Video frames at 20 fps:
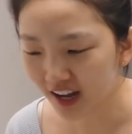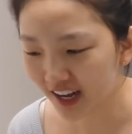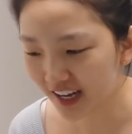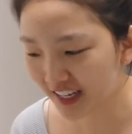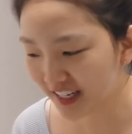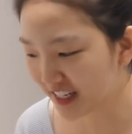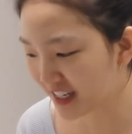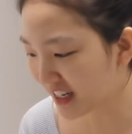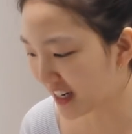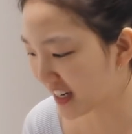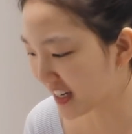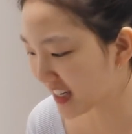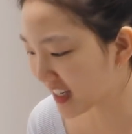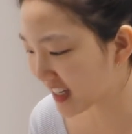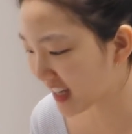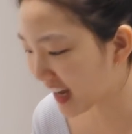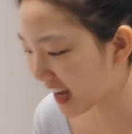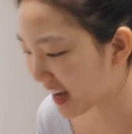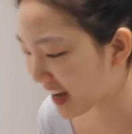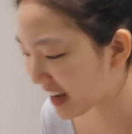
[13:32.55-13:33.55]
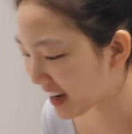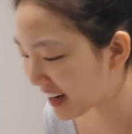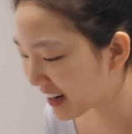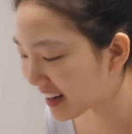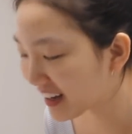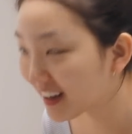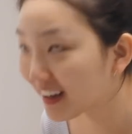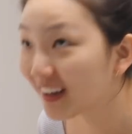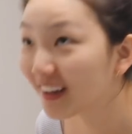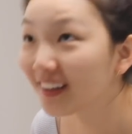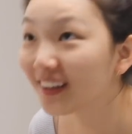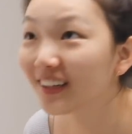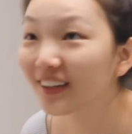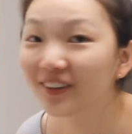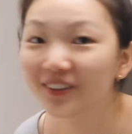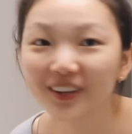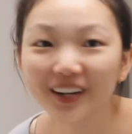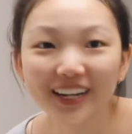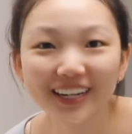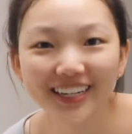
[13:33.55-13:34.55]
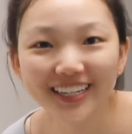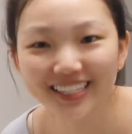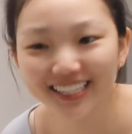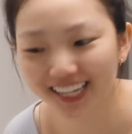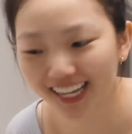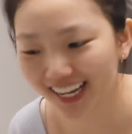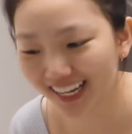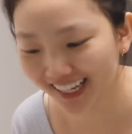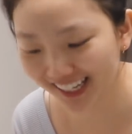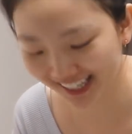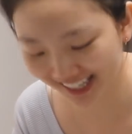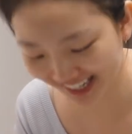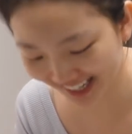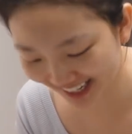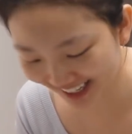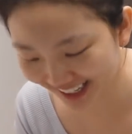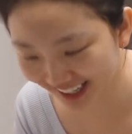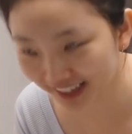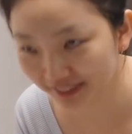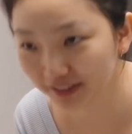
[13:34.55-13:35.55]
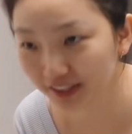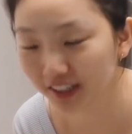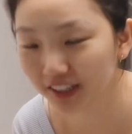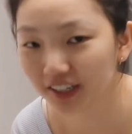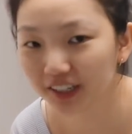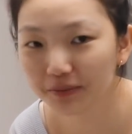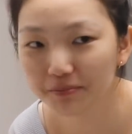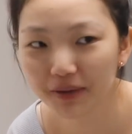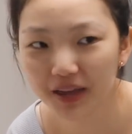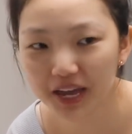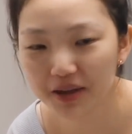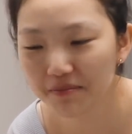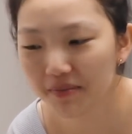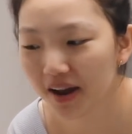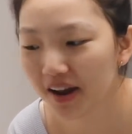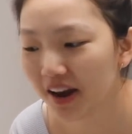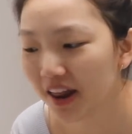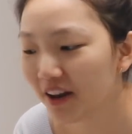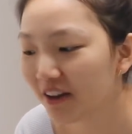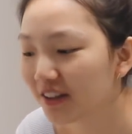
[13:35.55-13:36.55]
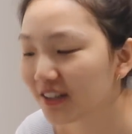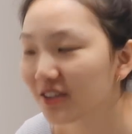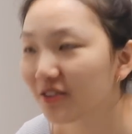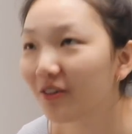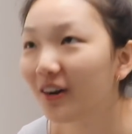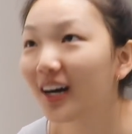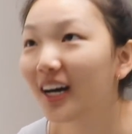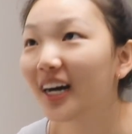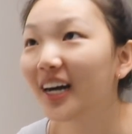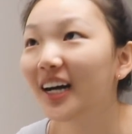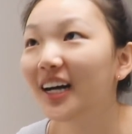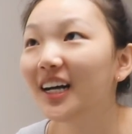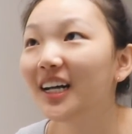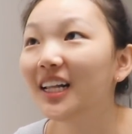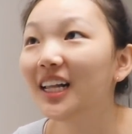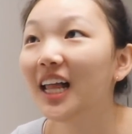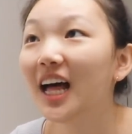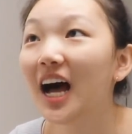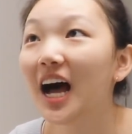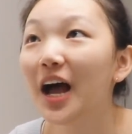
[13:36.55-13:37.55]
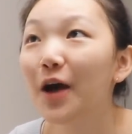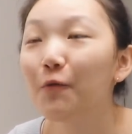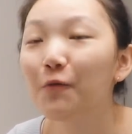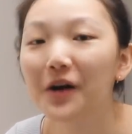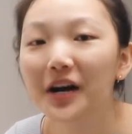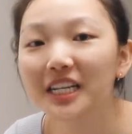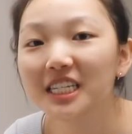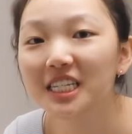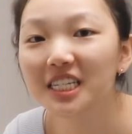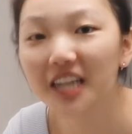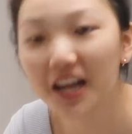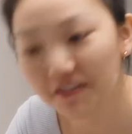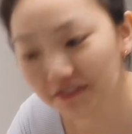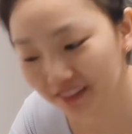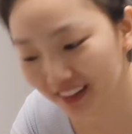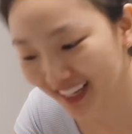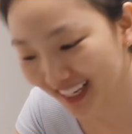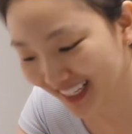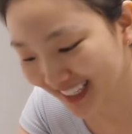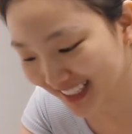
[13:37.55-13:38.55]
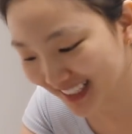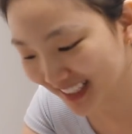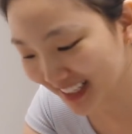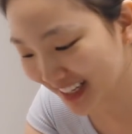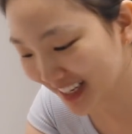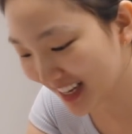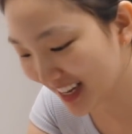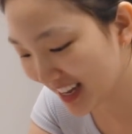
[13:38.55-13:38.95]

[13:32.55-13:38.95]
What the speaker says: I just had the greatest idea. I'm gonna paint my nails while I watch Netflix.